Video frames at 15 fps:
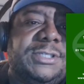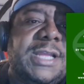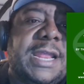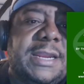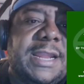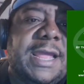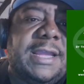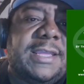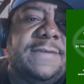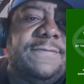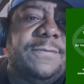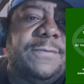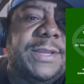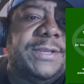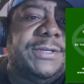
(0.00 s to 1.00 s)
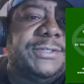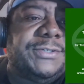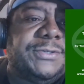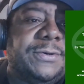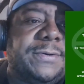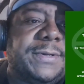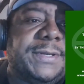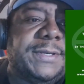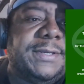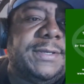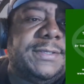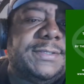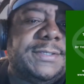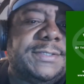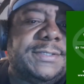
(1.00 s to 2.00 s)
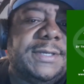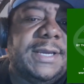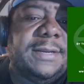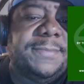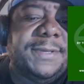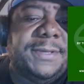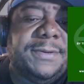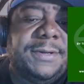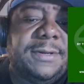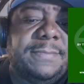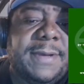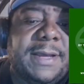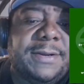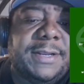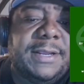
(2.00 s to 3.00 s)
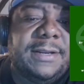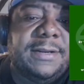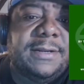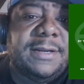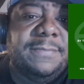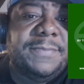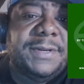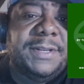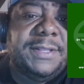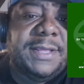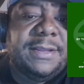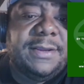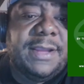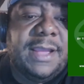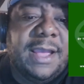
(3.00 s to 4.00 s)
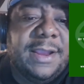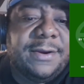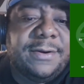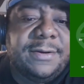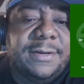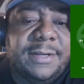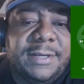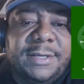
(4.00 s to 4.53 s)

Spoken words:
and not give away your story. It's just you got to be good about it, and the company that you hire